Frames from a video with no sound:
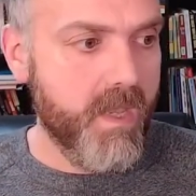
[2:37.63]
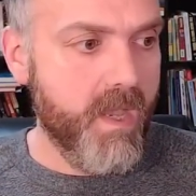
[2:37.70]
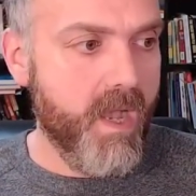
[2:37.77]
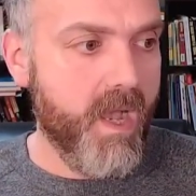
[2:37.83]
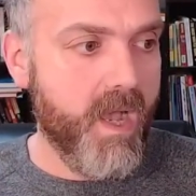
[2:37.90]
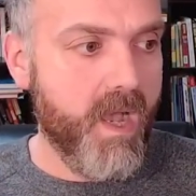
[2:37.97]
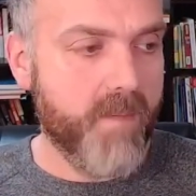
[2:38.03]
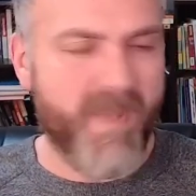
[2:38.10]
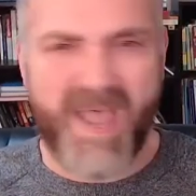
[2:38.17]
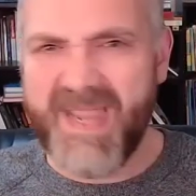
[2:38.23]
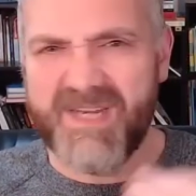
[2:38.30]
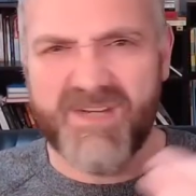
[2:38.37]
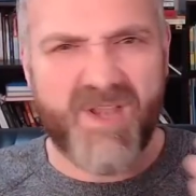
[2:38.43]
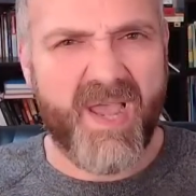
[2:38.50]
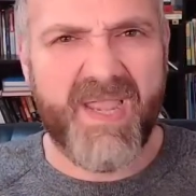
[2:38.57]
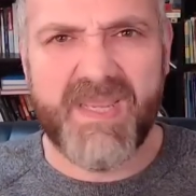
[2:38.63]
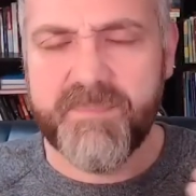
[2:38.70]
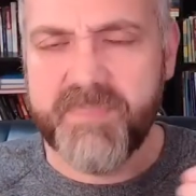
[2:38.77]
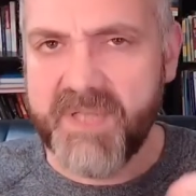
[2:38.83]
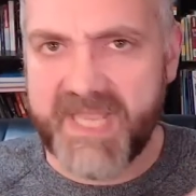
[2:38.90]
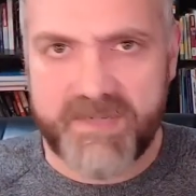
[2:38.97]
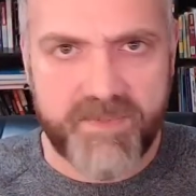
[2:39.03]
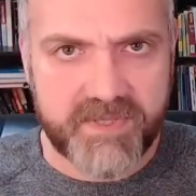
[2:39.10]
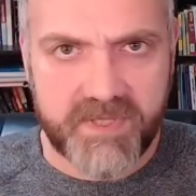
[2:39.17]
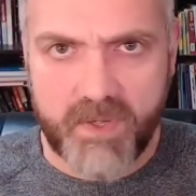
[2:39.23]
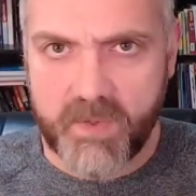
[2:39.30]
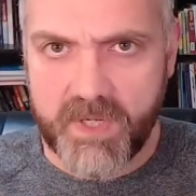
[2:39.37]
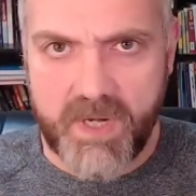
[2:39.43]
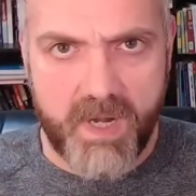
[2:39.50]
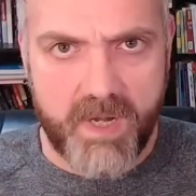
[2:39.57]
I had played with
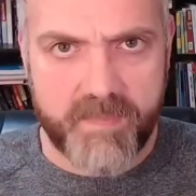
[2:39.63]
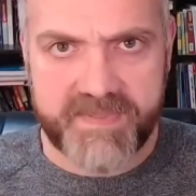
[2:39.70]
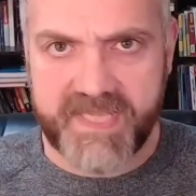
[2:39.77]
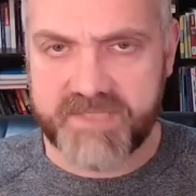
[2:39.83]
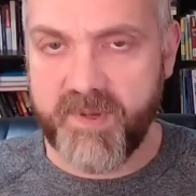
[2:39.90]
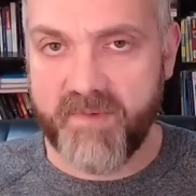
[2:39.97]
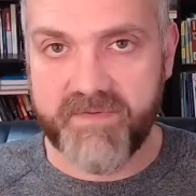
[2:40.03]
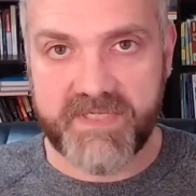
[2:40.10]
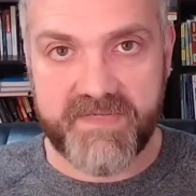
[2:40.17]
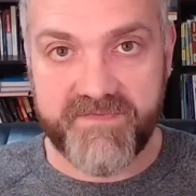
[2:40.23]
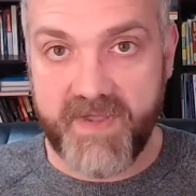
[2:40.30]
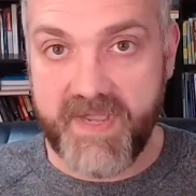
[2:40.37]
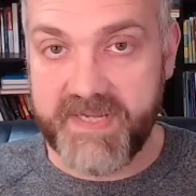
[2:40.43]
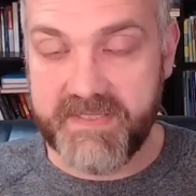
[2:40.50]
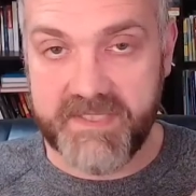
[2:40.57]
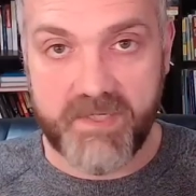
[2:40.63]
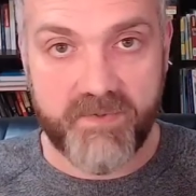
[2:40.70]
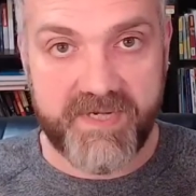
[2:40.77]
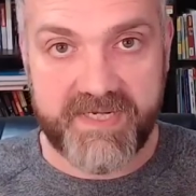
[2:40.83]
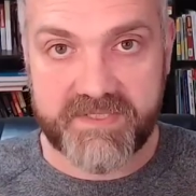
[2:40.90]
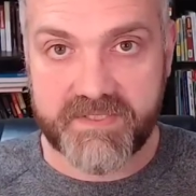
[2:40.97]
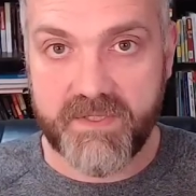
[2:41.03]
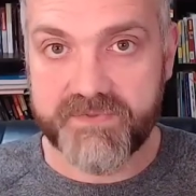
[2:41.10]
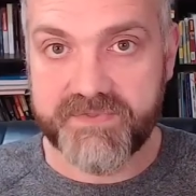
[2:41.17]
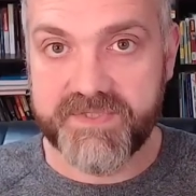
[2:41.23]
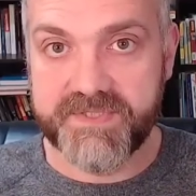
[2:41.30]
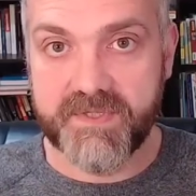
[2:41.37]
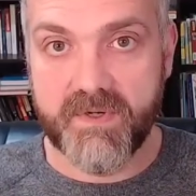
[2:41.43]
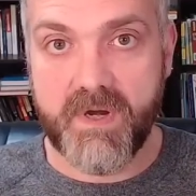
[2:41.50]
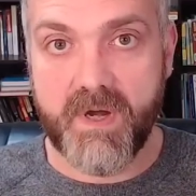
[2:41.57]
lower carb, and that's perfectly fine, you know, getting as close
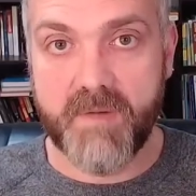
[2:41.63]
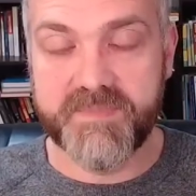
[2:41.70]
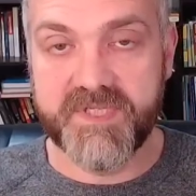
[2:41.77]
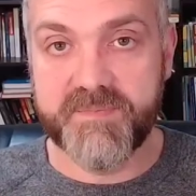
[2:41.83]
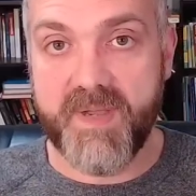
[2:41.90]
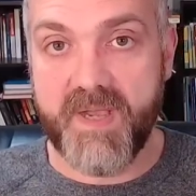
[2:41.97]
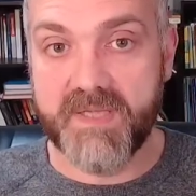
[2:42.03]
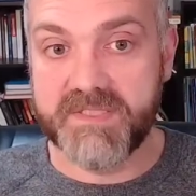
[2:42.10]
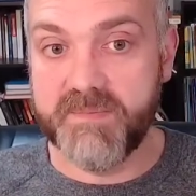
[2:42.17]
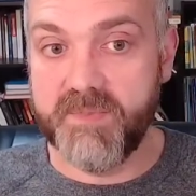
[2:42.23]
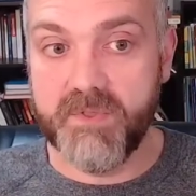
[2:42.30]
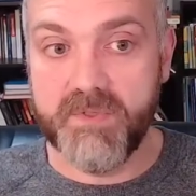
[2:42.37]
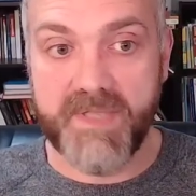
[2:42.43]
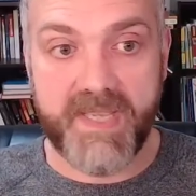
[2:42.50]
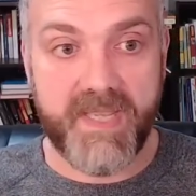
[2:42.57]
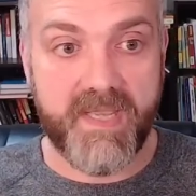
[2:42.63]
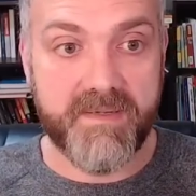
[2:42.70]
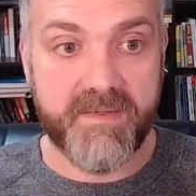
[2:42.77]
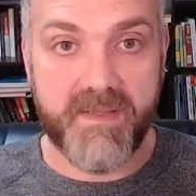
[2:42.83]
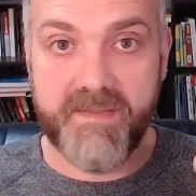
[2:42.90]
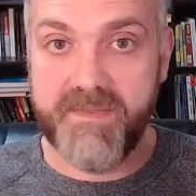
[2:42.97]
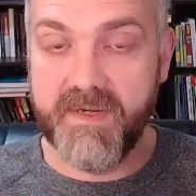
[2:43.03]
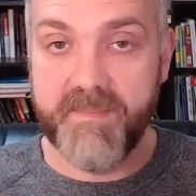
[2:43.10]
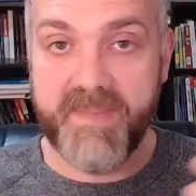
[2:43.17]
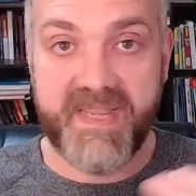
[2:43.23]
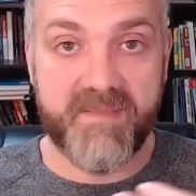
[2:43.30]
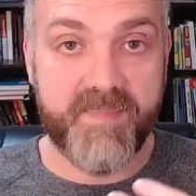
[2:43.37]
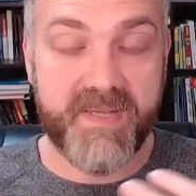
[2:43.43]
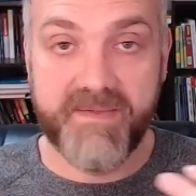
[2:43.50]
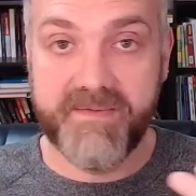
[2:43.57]
to 0 carbs as possible. And there
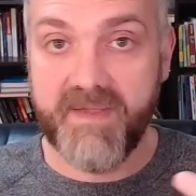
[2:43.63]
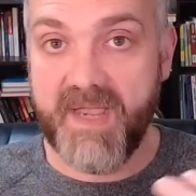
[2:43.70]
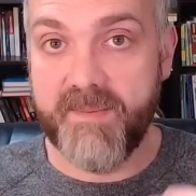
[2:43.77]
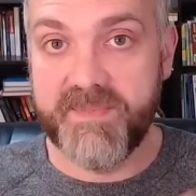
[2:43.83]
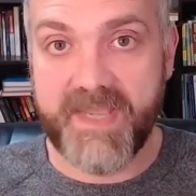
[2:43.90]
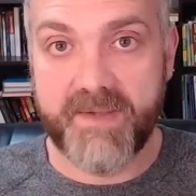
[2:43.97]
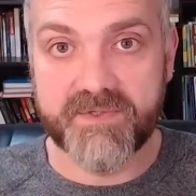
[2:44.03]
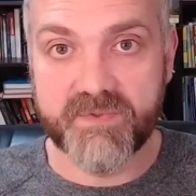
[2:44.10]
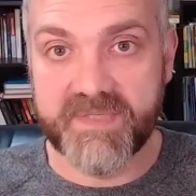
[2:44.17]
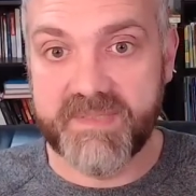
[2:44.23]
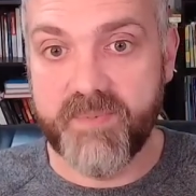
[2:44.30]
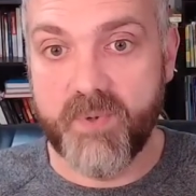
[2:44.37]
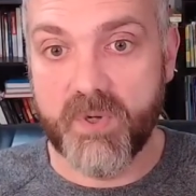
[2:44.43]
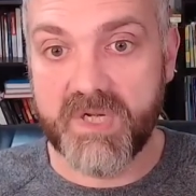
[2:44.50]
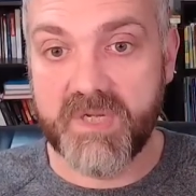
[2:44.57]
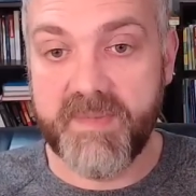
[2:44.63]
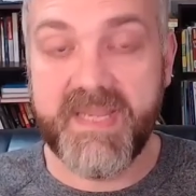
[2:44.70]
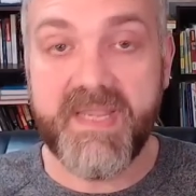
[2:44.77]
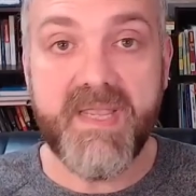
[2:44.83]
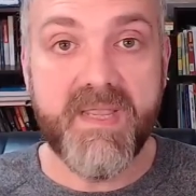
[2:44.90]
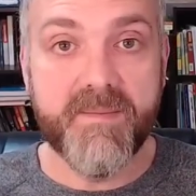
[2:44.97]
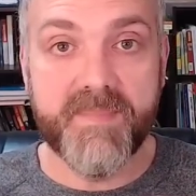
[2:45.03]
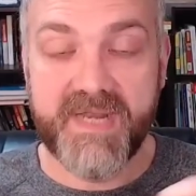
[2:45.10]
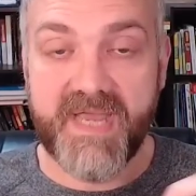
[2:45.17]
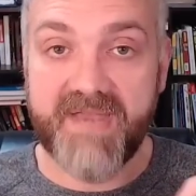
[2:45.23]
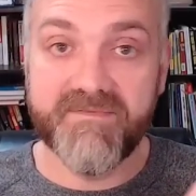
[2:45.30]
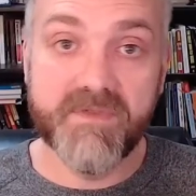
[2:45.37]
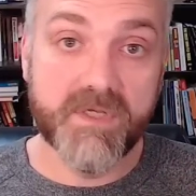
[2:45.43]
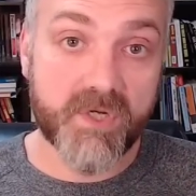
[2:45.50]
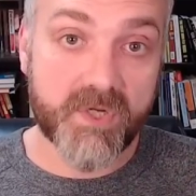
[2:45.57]
may have been a time when that was really important to me, but
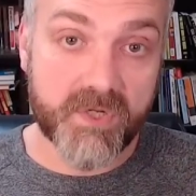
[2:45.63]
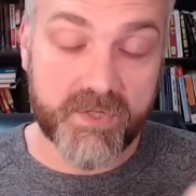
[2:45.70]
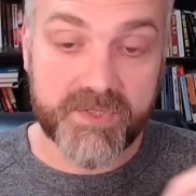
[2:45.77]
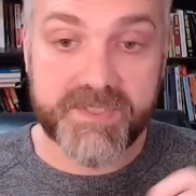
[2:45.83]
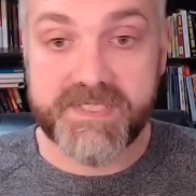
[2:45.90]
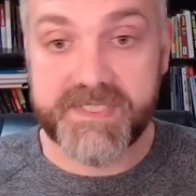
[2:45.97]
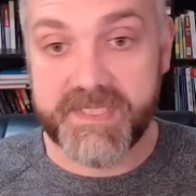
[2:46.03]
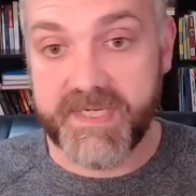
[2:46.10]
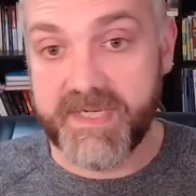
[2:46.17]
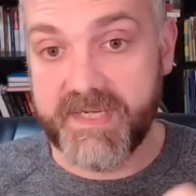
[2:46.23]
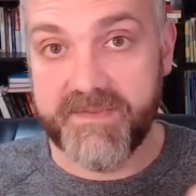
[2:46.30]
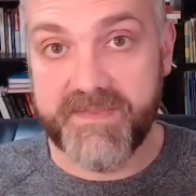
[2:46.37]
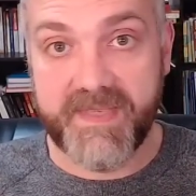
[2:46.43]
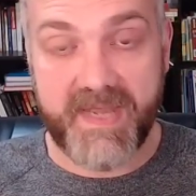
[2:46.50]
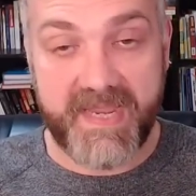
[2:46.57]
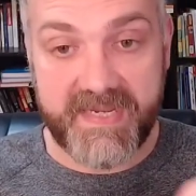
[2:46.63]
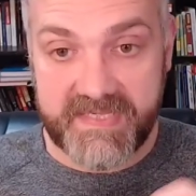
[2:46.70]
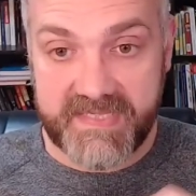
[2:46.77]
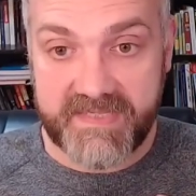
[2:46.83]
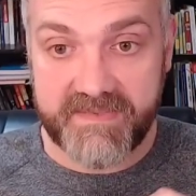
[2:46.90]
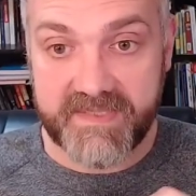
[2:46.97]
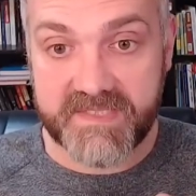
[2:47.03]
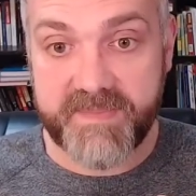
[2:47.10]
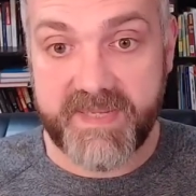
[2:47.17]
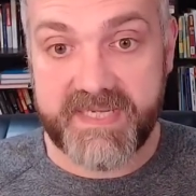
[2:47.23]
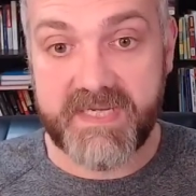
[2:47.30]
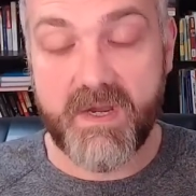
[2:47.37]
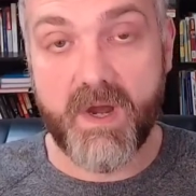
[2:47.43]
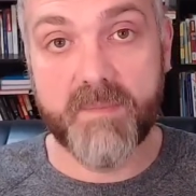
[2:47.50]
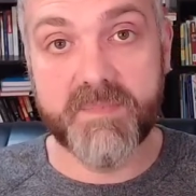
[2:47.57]
I've learned that I can eat this
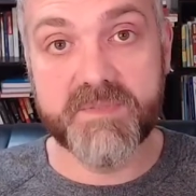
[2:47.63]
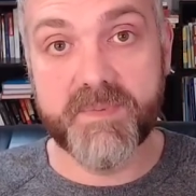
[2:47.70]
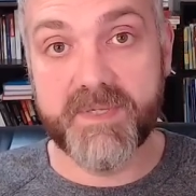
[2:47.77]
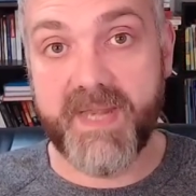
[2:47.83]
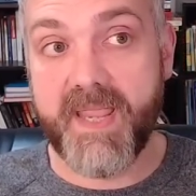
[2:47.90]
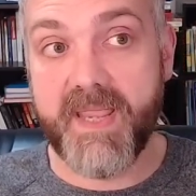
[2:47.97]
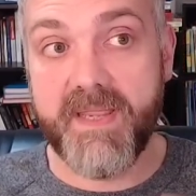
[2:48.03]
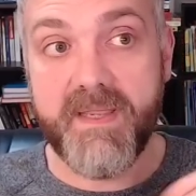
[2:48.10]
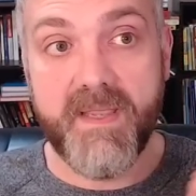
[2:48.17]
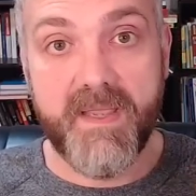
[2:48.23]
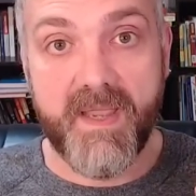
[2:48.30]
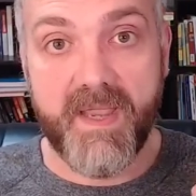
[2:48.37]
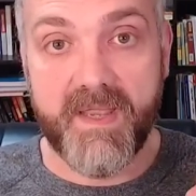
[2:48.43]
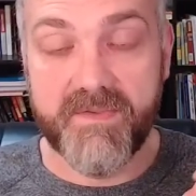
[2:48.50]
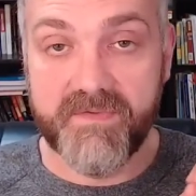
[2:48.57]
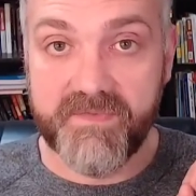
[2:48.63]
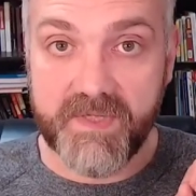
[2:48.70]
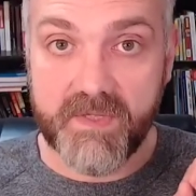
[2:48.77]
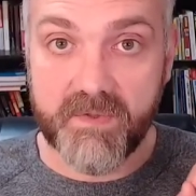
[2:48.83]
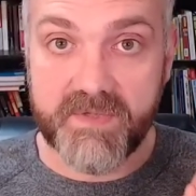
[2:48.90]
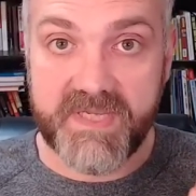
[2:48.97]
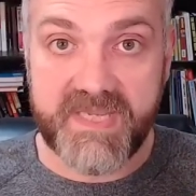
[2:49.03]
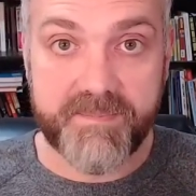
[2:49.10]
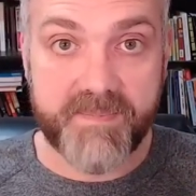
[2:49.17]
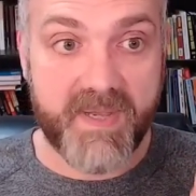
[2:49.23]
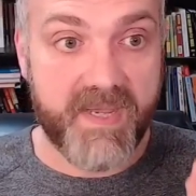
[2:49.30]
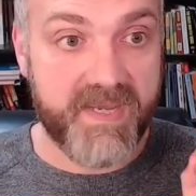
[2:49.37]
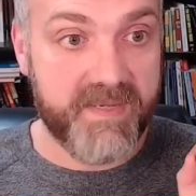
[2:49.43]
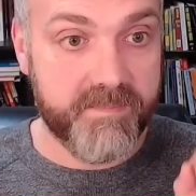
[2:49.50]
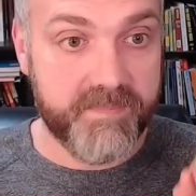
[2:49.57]
many carbs per day and still keep
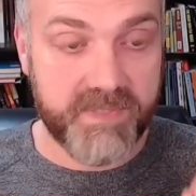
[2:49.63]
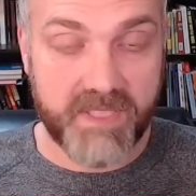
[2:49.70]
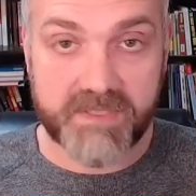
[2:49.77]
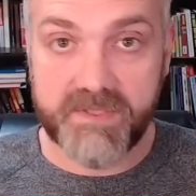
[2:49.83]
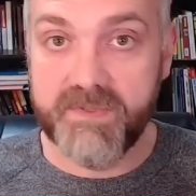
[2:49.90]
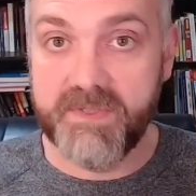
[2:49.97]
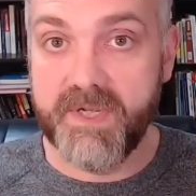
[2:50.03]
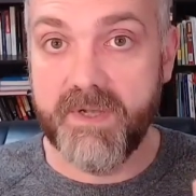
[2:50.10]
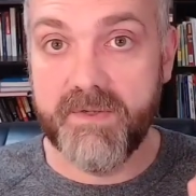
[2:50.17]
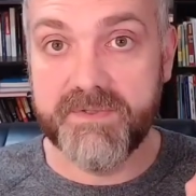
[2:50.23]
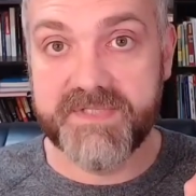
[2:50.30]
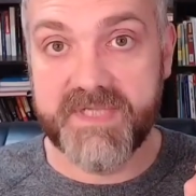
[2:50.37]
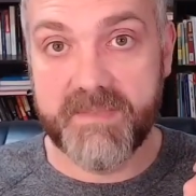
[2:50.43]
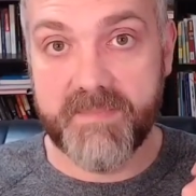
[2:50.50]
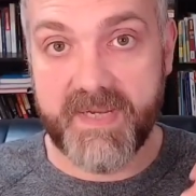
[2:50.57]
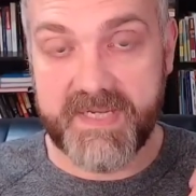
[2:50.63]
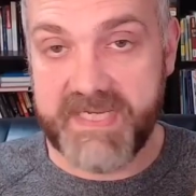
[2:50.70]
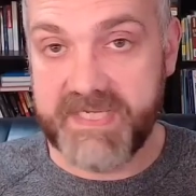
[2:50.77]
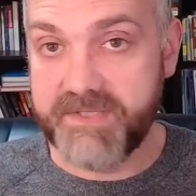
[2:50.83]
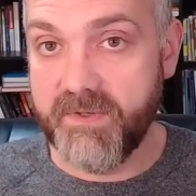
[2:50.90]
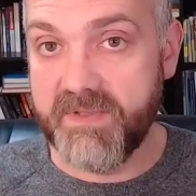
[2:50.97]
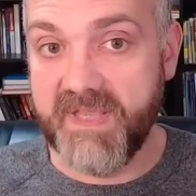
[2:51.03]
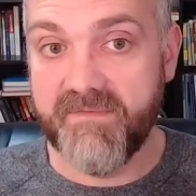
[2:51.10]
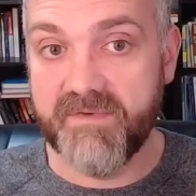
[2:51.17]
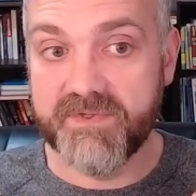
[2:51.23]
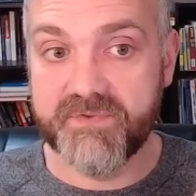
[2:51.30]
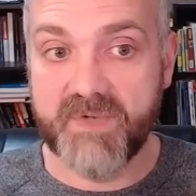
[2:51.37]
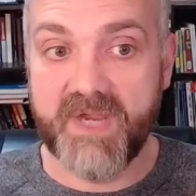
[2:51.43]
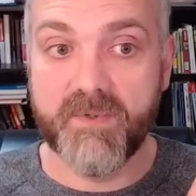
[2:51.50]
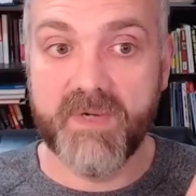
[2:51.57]
my blood glucose and my ketone
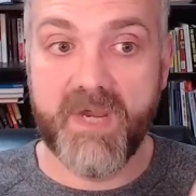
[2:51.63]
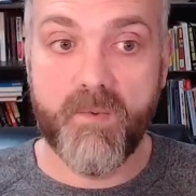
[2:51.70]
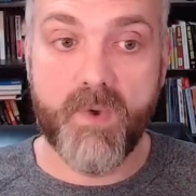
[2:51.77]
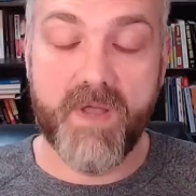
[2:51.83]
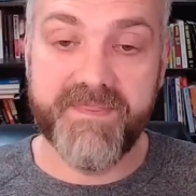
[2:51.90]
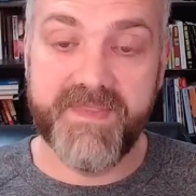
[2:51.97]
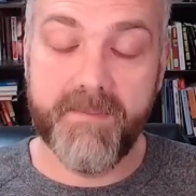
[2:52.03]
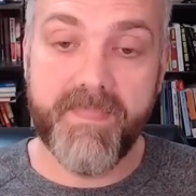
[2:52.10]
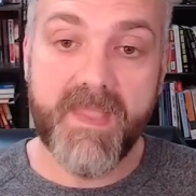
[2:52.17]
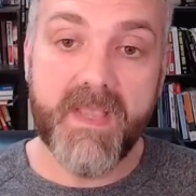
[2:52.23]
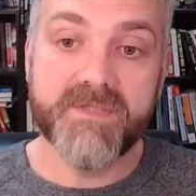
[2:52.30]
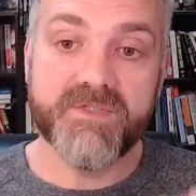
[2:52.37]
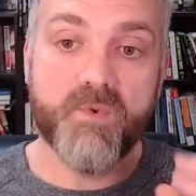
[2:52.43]
levels right where I want them.